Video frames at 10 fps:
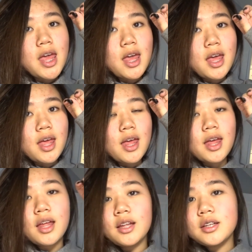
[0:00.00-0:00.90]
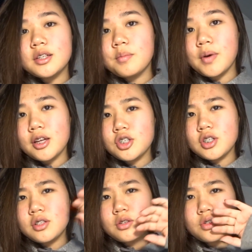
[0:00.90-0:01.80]
and my
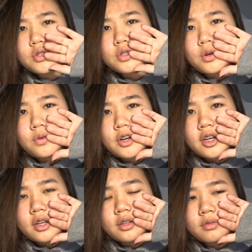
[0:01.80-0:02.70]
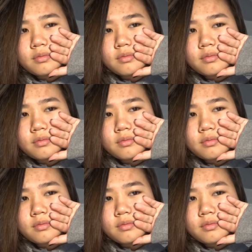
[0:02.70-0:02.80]
cheeks are so red.